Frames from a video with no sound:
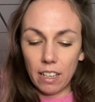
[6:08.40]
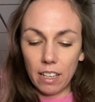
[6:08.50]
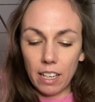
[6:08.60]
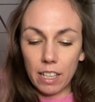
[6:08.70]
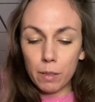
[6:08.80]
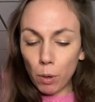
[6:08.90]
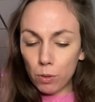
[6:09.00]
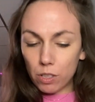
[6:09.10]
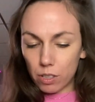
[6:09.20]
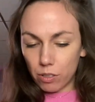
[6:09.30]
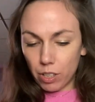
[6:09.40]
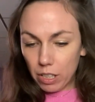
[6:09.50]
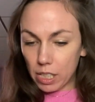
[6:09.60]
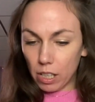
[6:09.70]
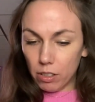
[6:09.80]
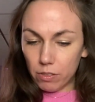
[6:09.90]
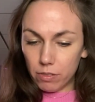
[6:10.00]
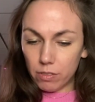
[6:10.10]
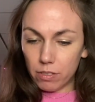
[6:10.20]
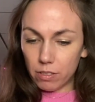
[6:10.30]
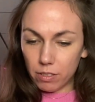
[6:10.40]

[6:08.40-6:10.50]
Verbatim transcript: it exposes you to yourself